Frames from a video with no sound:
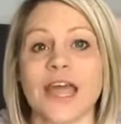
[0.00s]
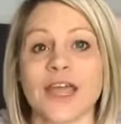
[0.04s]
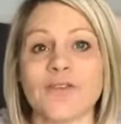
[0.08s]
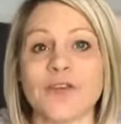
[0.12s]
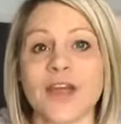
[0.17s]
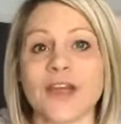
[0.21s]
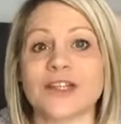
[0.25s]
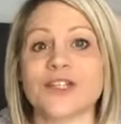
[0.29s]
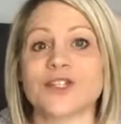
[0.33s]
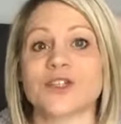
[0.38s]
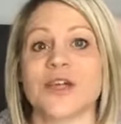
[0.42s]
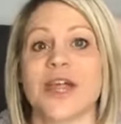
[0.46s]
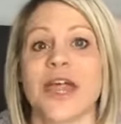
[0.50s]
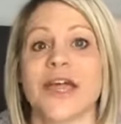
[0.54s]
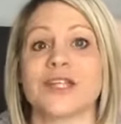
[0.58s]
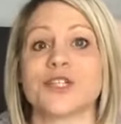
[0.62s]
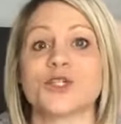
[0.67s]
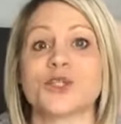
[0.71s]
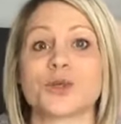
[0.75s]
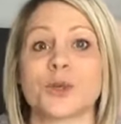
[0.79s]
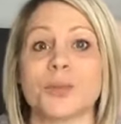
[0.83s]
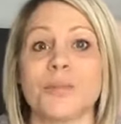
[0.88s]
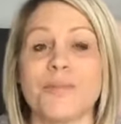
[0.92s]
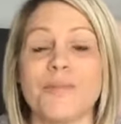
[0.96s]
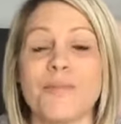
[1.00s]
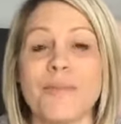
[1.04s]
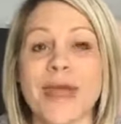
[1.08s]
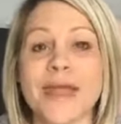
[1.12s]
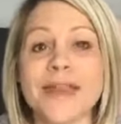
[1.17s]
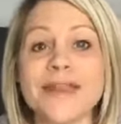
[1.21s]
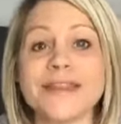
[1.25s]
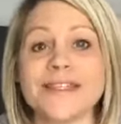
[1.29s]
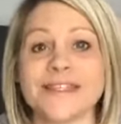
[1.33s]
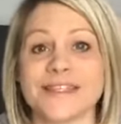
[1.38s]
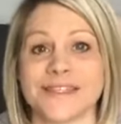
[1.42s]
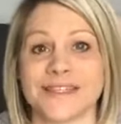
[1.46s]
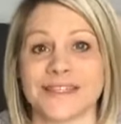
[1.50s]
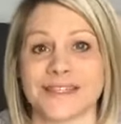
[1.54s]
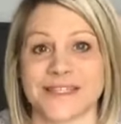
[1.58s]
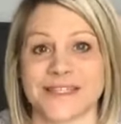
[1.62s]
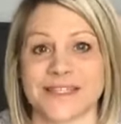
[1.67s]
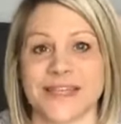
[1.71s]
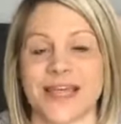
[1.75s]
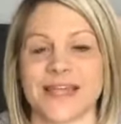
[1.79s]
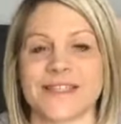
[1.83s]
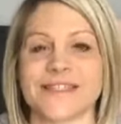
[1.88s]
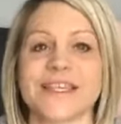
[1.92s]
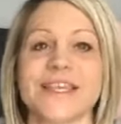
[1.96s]
I've actually had tremendous
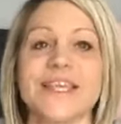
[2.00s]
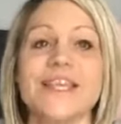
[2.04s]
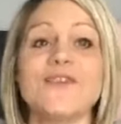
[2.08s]
success,